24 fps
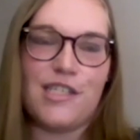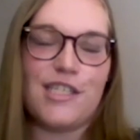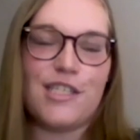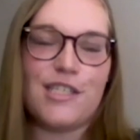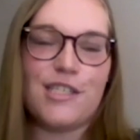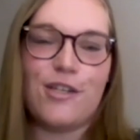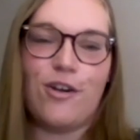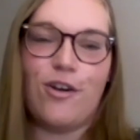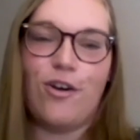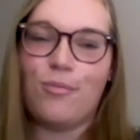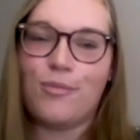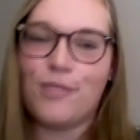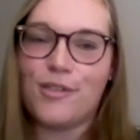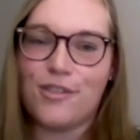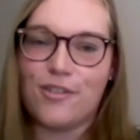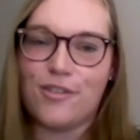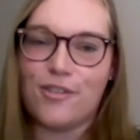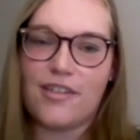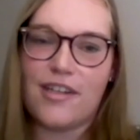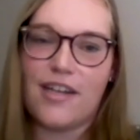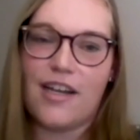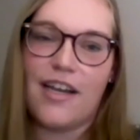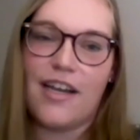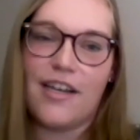a
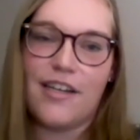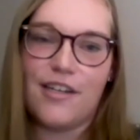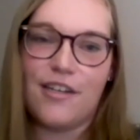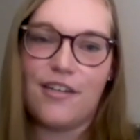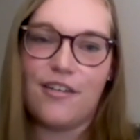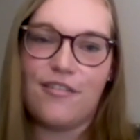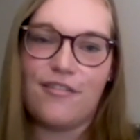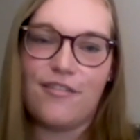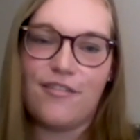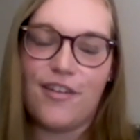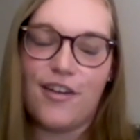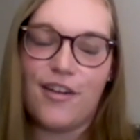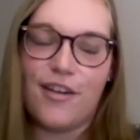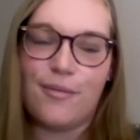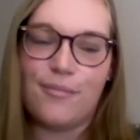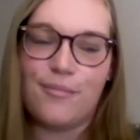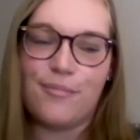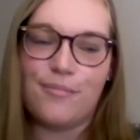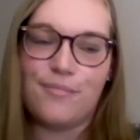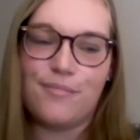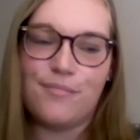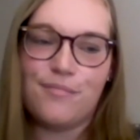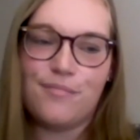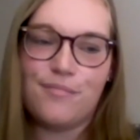sculpture kind of,
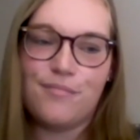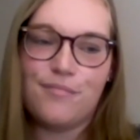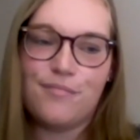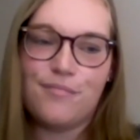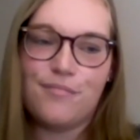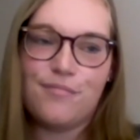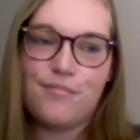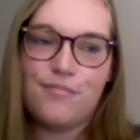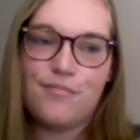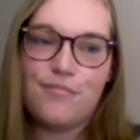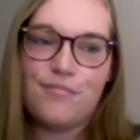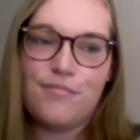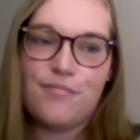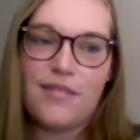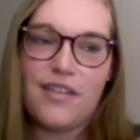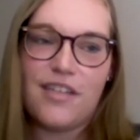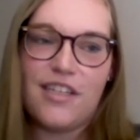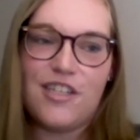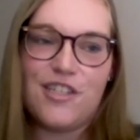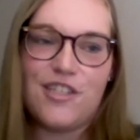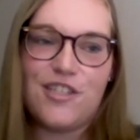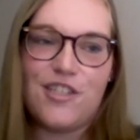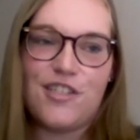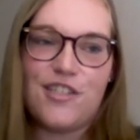and
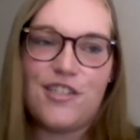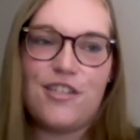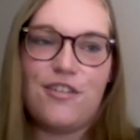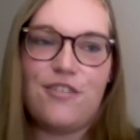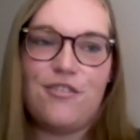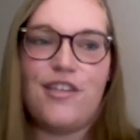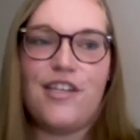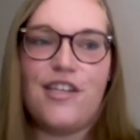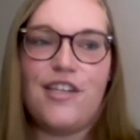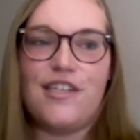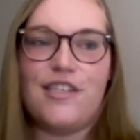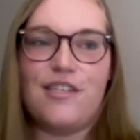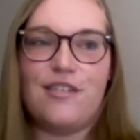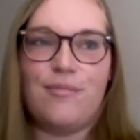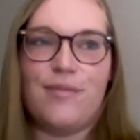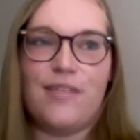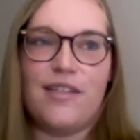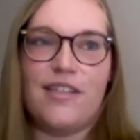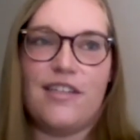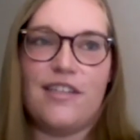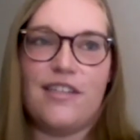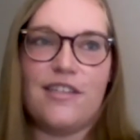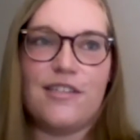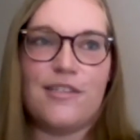it's just so neat to me
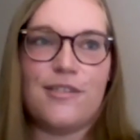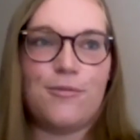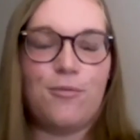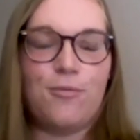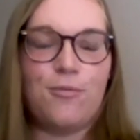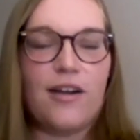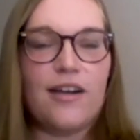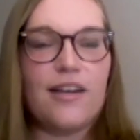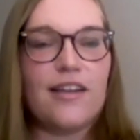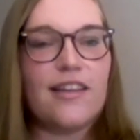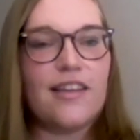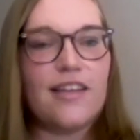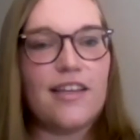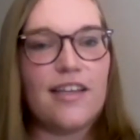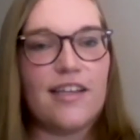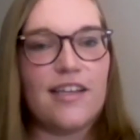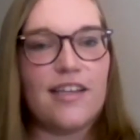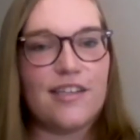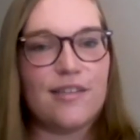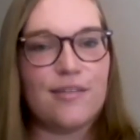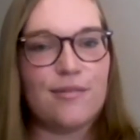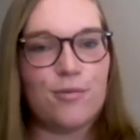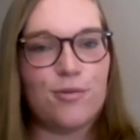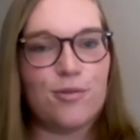that this one thing
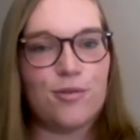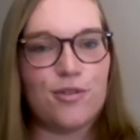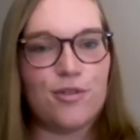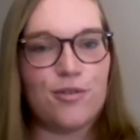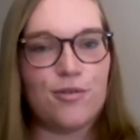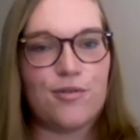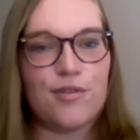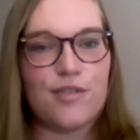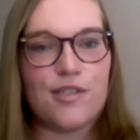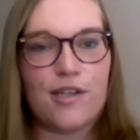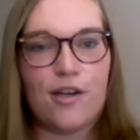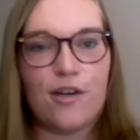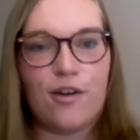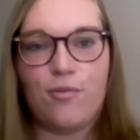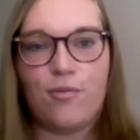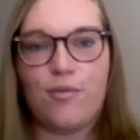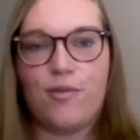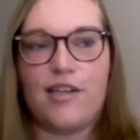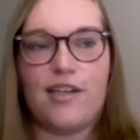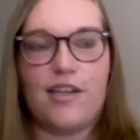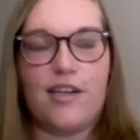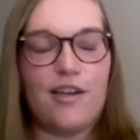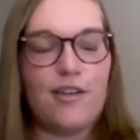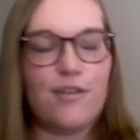can produce so
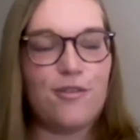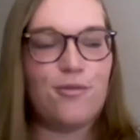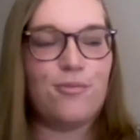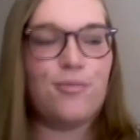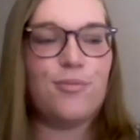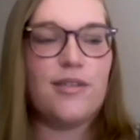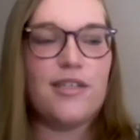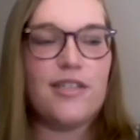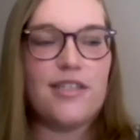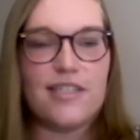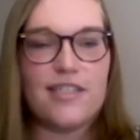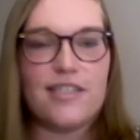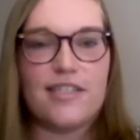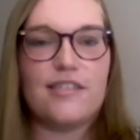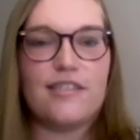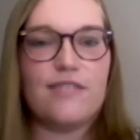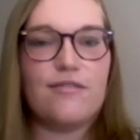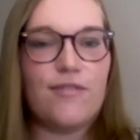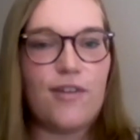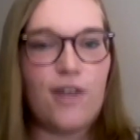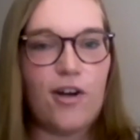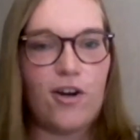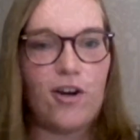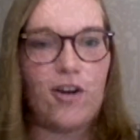many other pieces
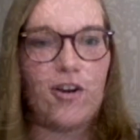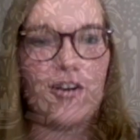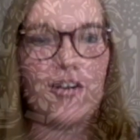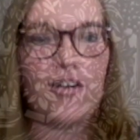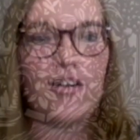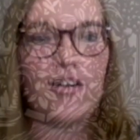of art.